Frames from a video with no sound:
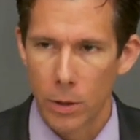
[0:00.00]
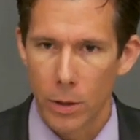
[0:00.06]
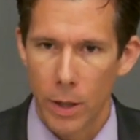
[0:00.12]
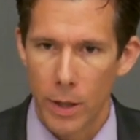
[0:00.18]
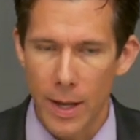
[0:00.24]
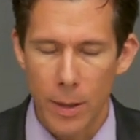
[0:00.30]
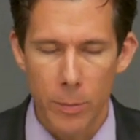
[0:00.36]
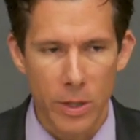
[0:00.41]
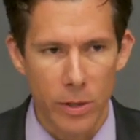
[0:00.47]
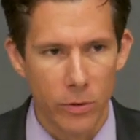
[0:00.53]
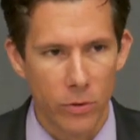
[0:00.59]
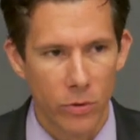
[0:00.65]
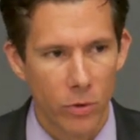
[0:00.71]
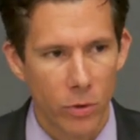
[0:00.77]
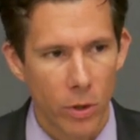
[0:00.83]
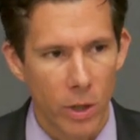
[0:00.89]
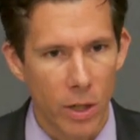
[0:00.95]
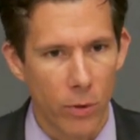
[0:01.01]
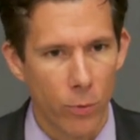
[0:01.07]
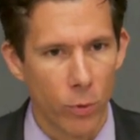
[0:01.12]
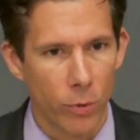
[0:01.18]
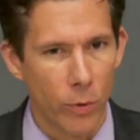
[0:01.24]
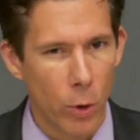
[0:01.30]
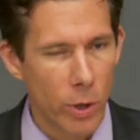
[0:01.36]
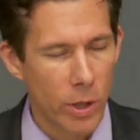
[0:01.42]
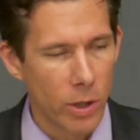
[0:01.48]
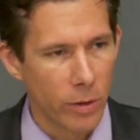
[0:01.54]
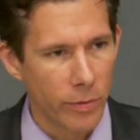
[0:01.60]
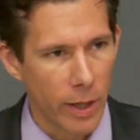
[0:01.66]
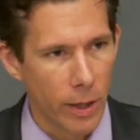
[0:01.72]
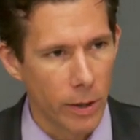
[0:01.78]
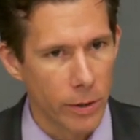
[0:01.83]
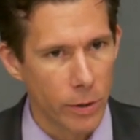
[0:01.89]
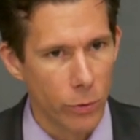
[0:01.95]
and that means if we're voting our
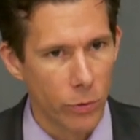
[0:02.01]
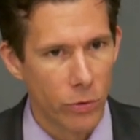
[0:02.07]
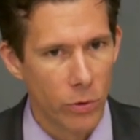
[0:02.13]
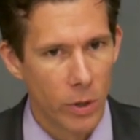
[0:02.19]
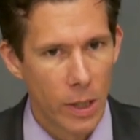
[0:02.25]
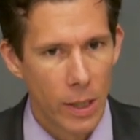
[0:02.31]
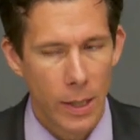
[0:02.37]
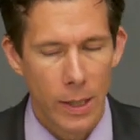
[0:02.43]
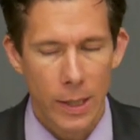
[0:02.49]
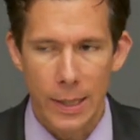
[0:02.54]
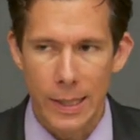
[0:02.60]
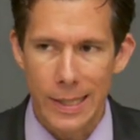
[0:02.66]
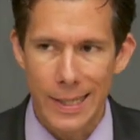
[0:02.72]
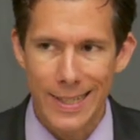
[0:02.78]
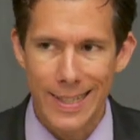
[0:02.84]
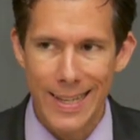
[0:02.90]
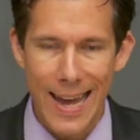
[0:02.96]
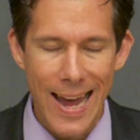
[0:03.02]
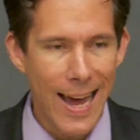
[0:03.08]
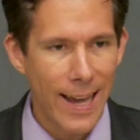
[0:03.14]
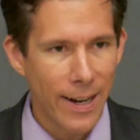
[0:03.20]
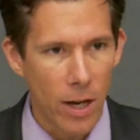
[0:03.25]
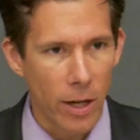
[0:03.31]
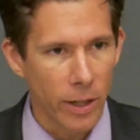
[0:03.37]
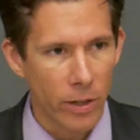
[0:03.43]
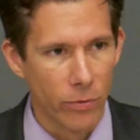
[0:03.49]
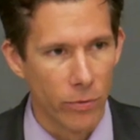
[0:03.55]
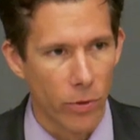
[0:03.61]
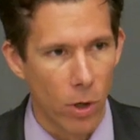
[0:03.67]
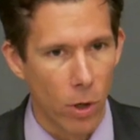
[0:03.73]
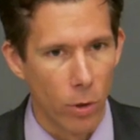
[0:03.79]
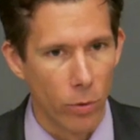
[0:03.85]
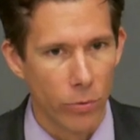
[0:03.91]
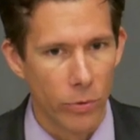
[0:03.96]
values, it cannot
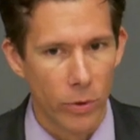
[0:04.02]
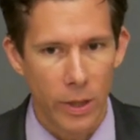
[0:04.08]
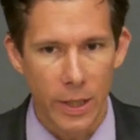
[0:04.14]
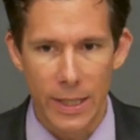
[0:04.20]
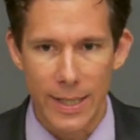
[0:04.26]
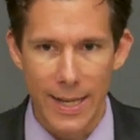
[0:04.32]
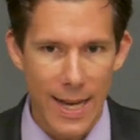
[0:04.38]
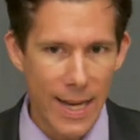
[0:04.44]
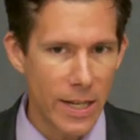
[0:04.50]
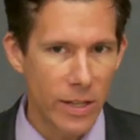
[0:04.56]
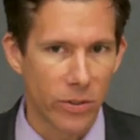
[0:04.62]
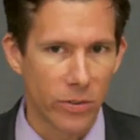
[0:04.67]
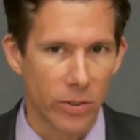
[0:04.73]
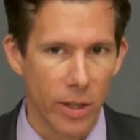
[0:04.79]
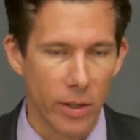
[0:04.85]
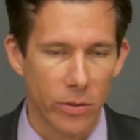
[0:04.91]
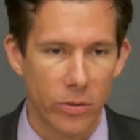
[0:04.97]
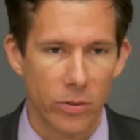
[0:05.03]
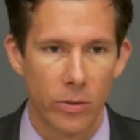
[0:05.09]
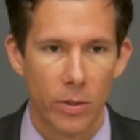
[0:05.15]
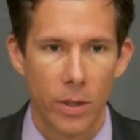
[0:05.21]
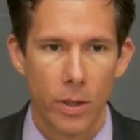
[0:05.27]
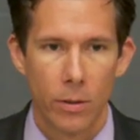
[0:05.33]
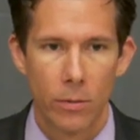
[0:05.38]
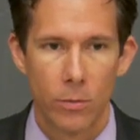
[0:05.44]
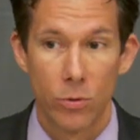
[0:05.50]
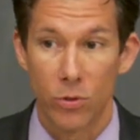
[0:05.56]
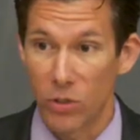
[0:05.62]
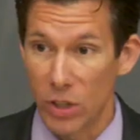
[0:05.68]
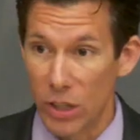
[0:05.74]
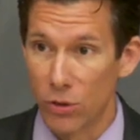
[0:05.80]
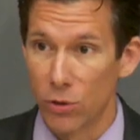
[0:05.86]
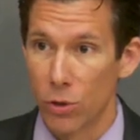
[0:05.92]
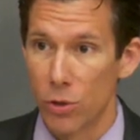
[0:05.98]
involve, in any sense,
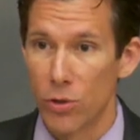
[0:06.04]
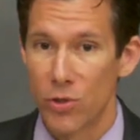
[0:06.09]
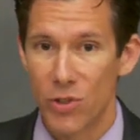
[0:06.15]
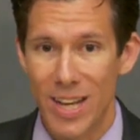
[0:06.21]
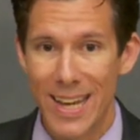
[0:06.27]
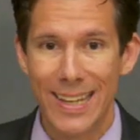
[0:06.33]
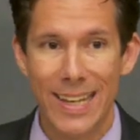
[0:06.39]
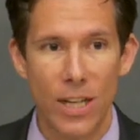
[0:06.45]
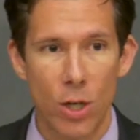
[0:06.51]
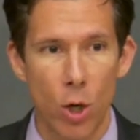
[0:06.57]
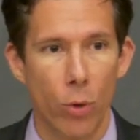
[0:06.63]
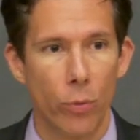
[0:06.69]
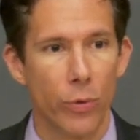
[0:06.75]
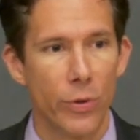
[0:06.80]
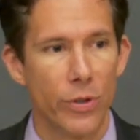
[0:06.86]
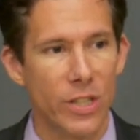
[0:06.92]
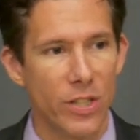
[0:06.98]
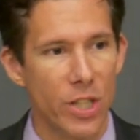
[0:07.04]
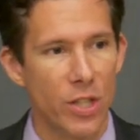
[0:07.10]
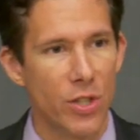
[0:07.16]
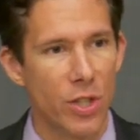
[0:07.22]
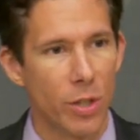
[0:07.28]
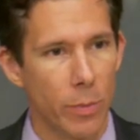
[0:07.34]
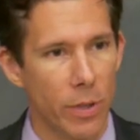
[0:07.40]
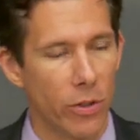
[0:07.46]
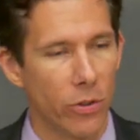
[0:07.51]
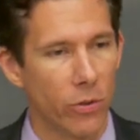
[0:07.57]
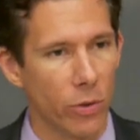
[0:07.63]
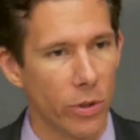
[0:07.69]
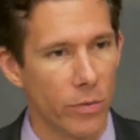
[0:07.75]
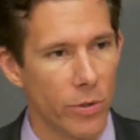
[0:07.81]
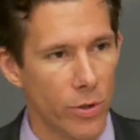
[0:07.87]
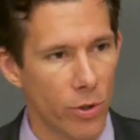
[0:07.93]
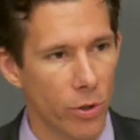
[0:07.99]
Caesar taking over the teaching ministry
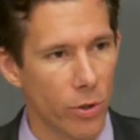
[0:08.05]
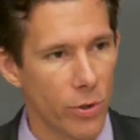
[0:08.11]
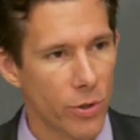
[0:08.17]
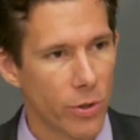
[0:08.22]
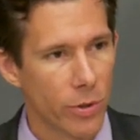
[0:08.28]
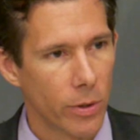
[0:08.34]
of the church.